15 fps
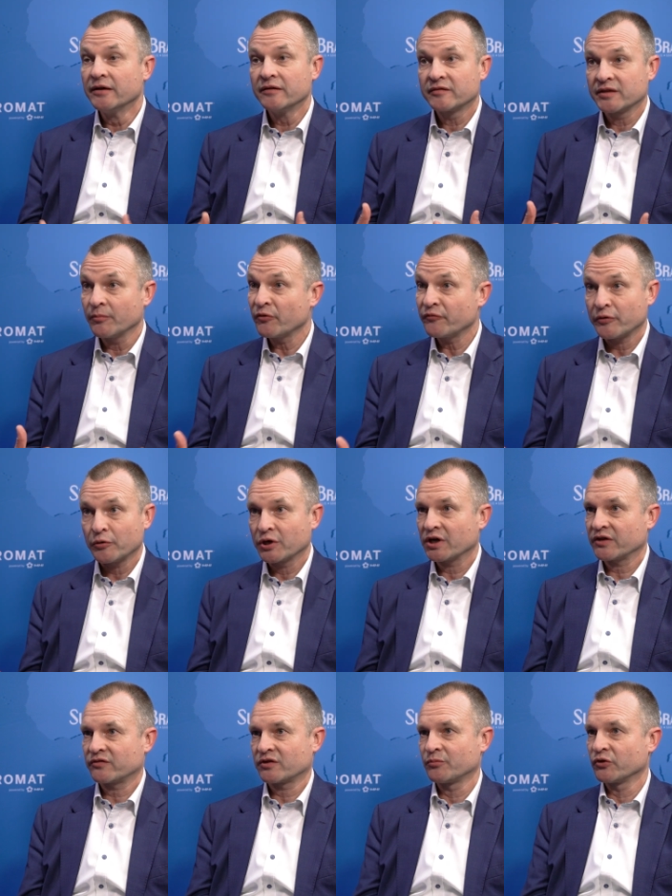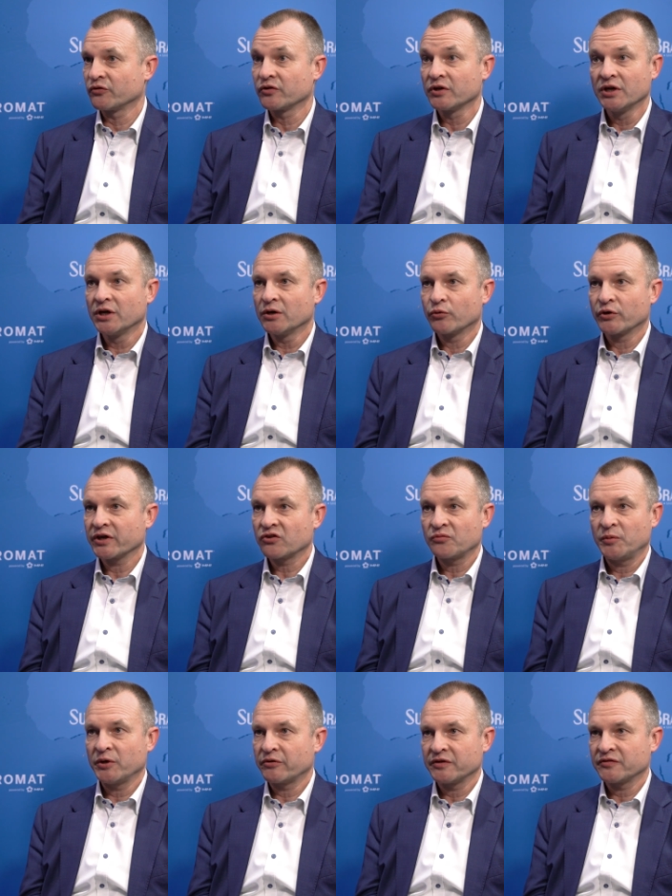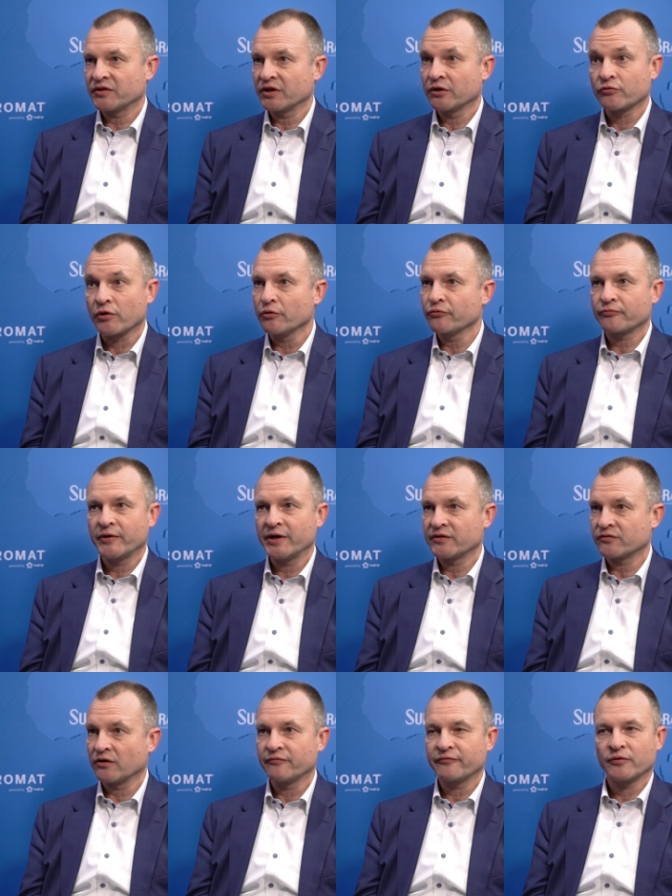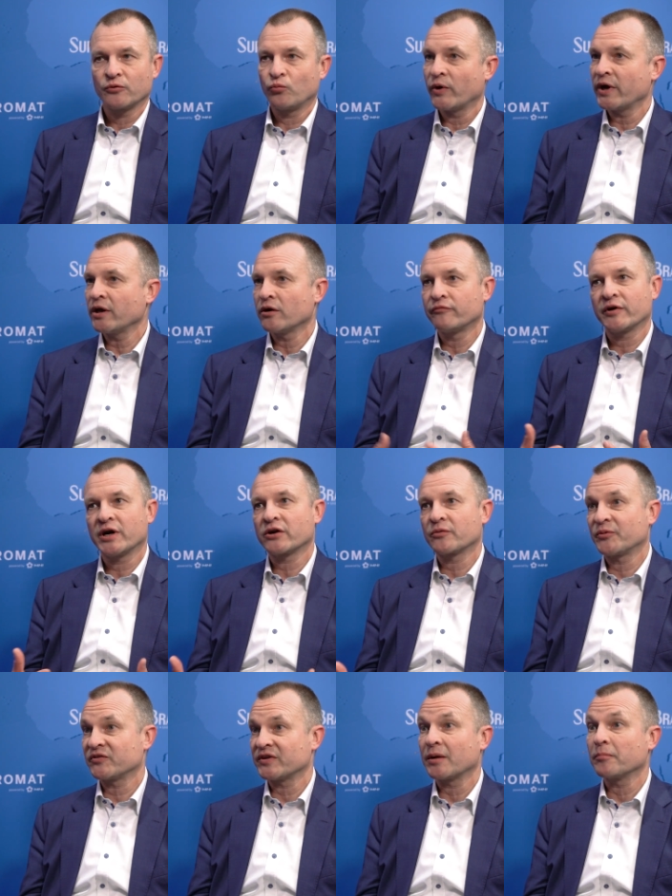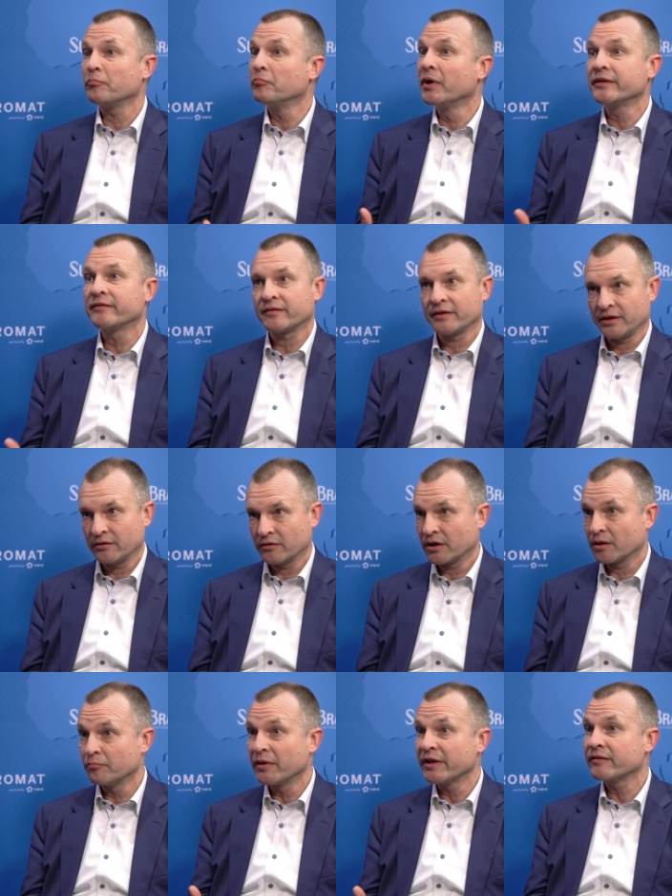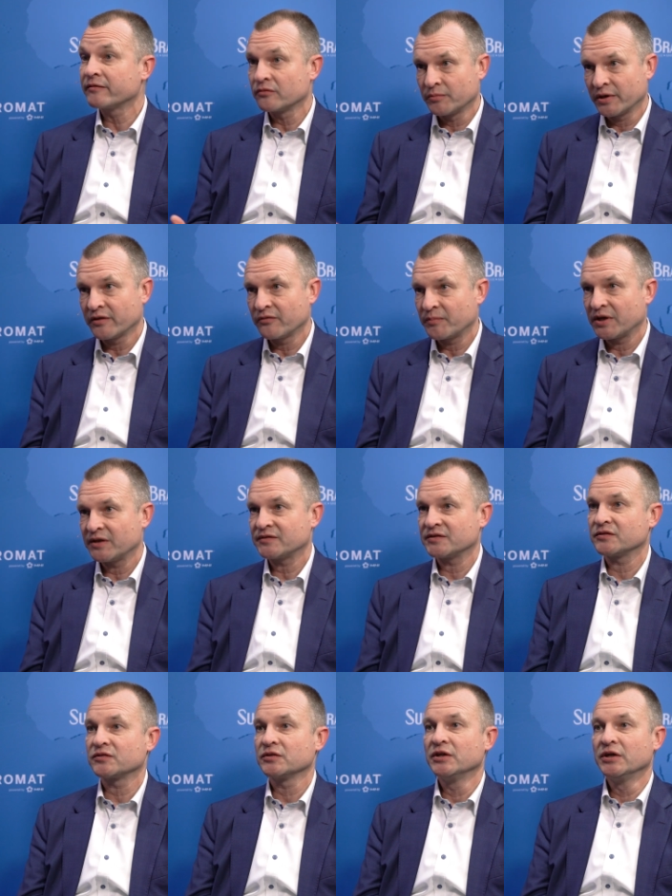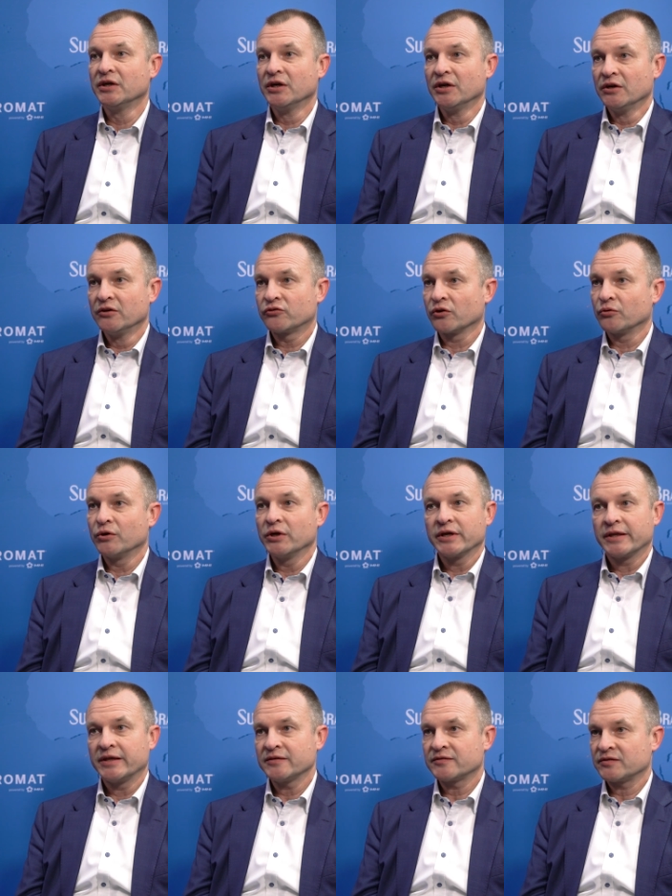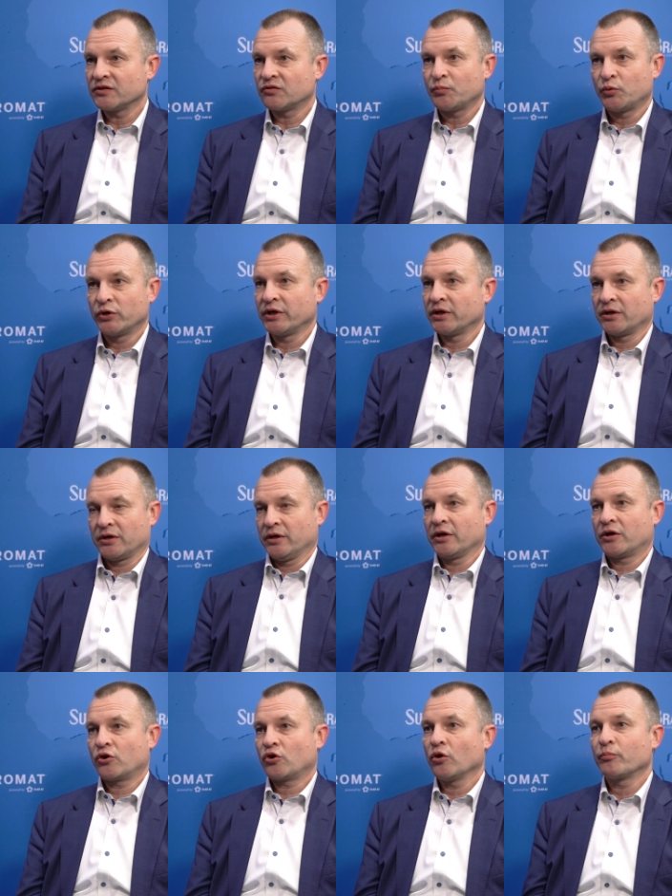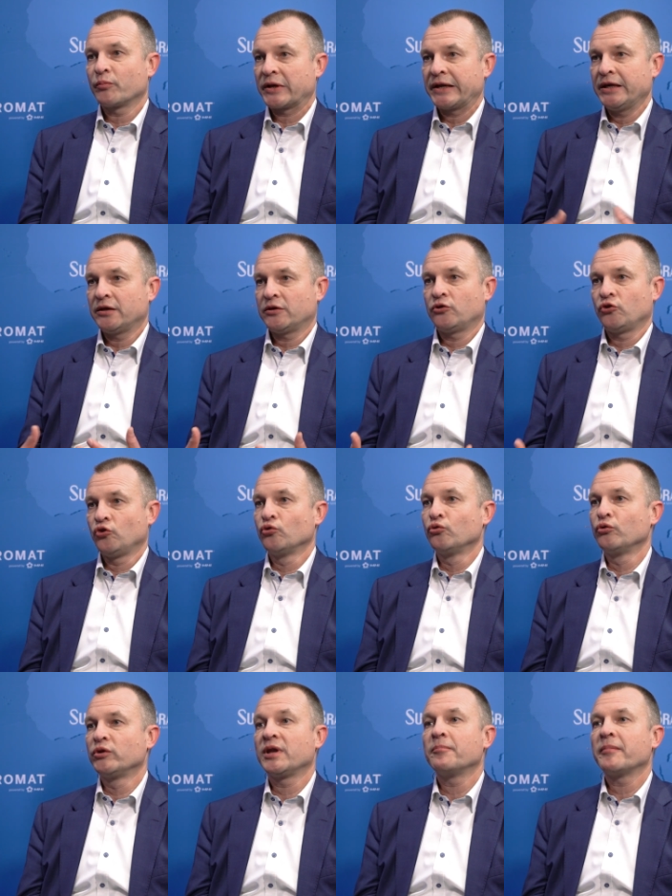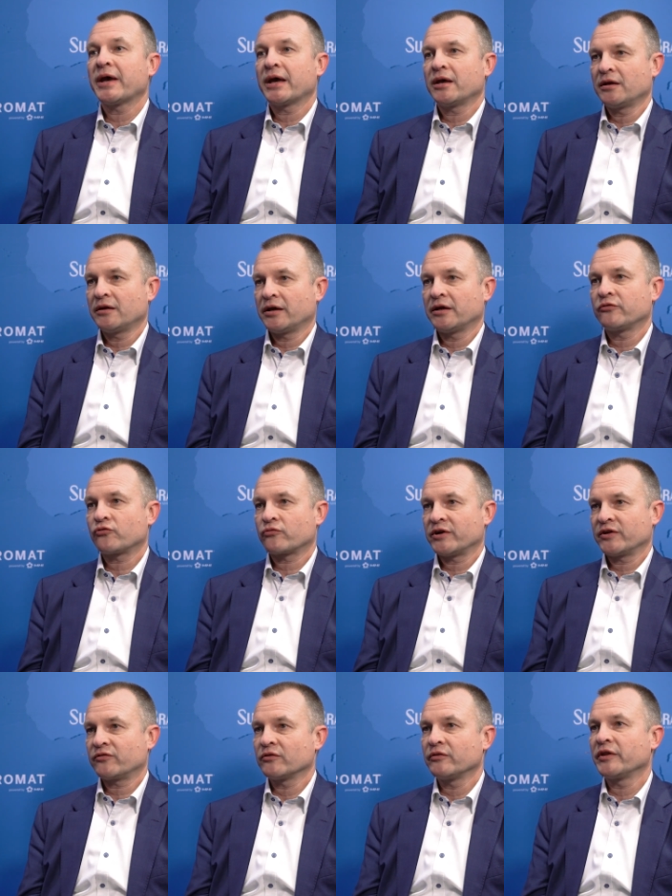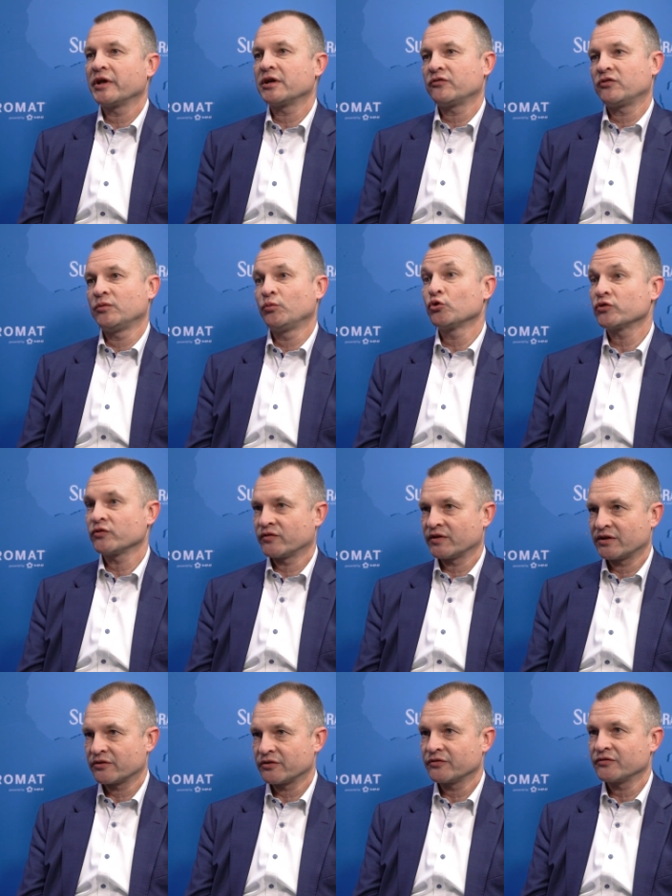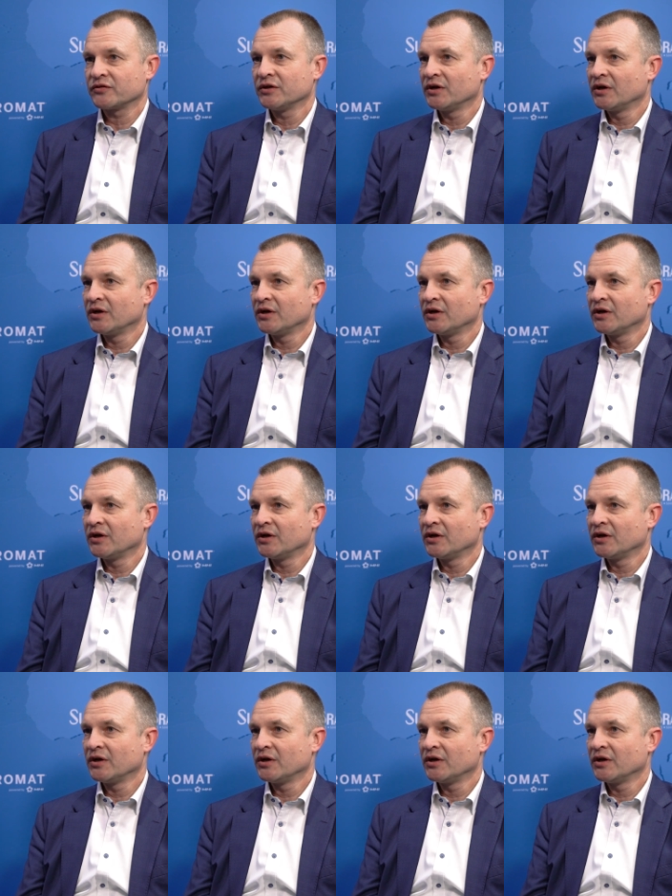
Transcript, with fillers: some of our customers were experiencing growth rates of way over one hundred percent monthly on a month-to-month basis. So this is putting a complete new demand and stress on their distribution centers